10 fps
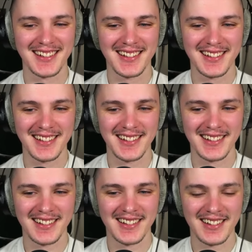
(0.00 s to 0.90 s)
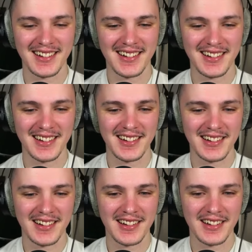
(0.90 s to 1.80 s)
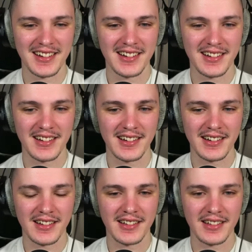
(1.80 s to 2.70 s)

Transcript: No one is speaking in this clip.